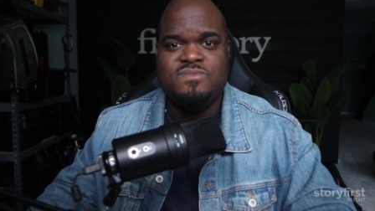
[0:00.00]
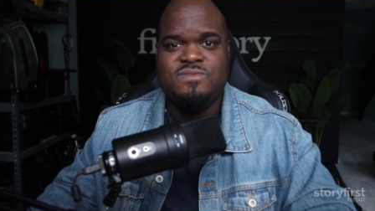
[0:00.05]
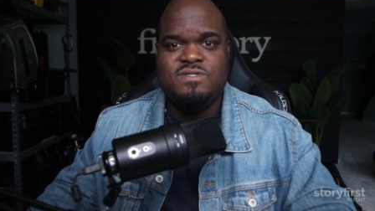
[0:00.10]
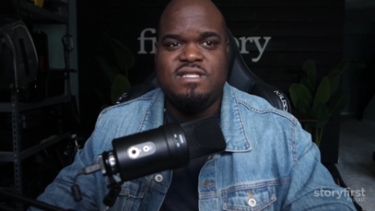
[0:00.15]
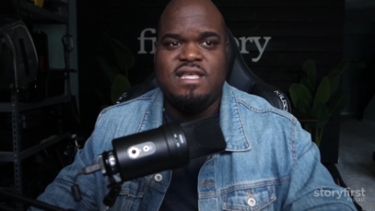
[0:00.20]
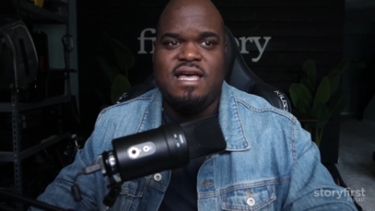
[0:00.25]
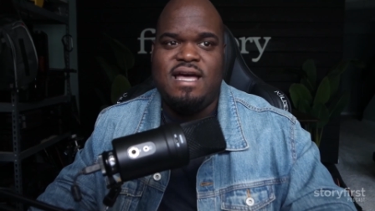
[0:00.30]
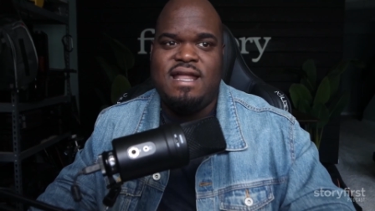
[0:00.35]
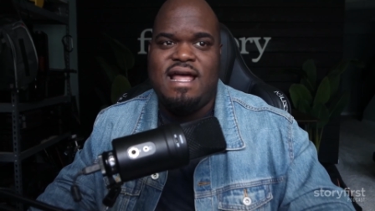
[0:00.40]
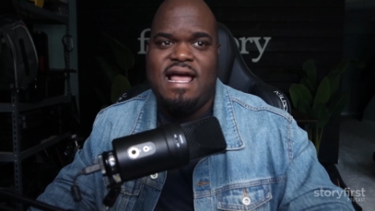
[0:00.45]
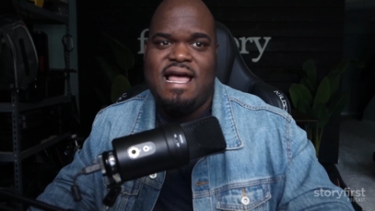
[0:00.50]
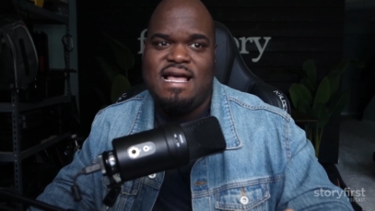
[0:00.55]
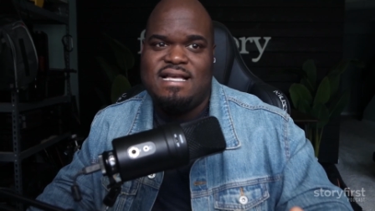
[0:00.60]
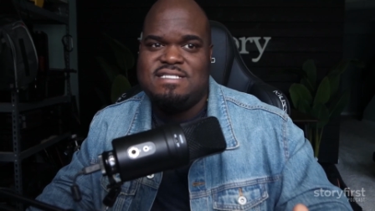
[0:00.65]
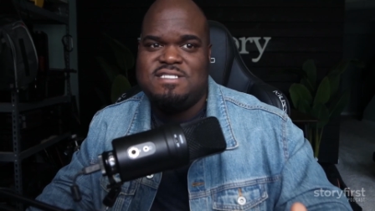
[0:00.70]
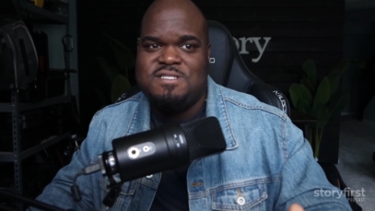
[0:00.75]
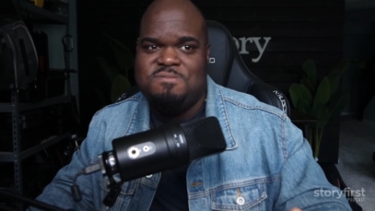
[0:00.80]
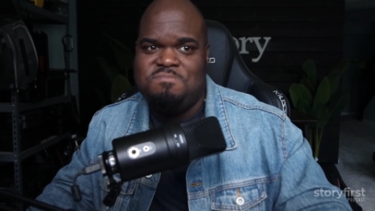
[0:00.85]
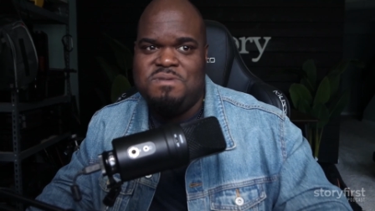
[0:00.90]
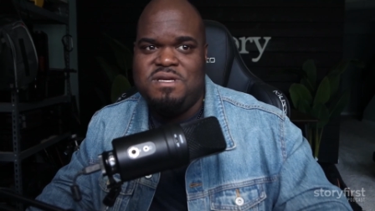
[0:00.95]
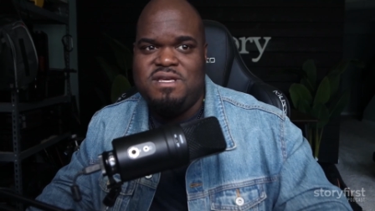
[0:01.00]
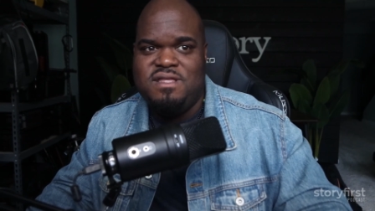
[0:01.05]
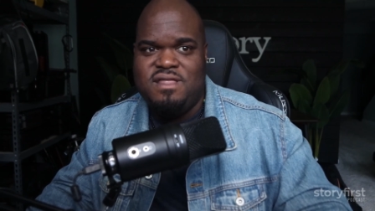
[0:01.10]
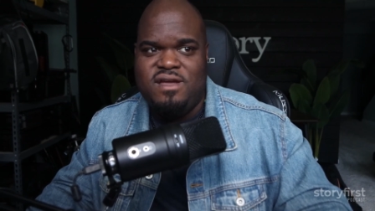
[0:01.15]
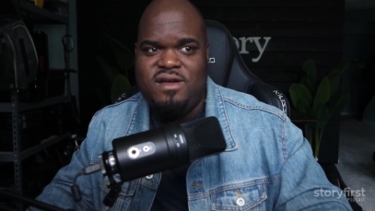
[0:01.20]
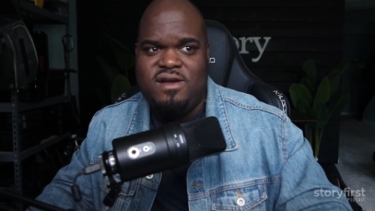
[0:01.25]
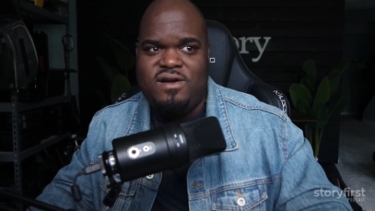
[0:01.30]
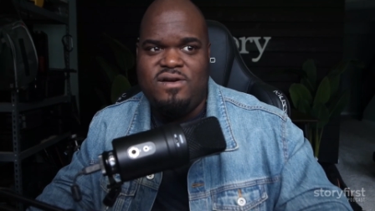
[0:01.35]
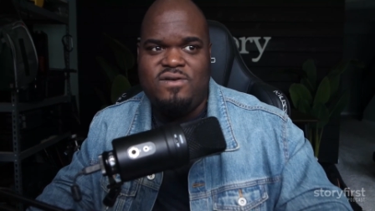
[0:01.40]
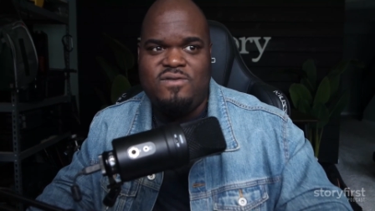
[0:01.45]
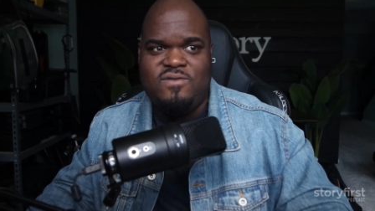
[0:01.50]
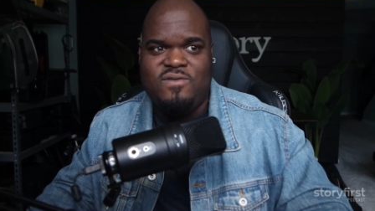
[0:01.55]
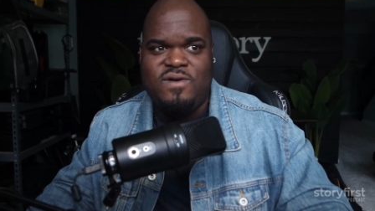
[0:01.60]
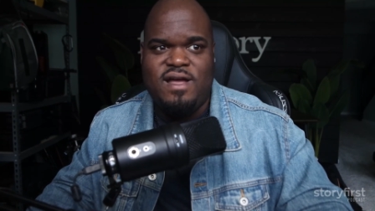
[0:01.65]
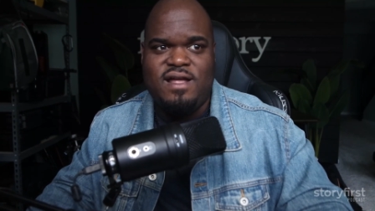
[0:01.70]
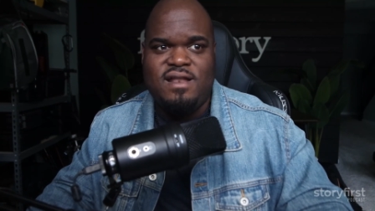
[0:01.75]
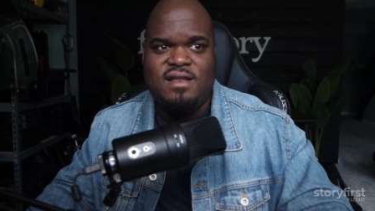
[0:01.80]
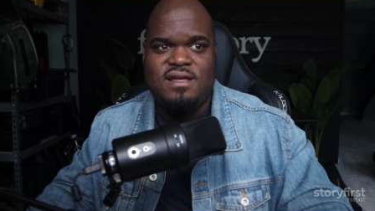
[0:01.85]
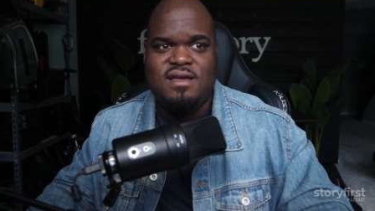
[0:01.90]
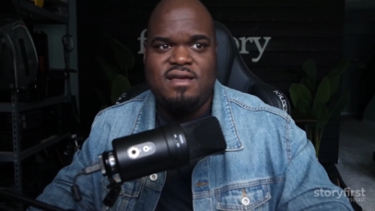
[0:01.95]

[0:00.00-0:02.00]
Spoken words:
that has to be there, right?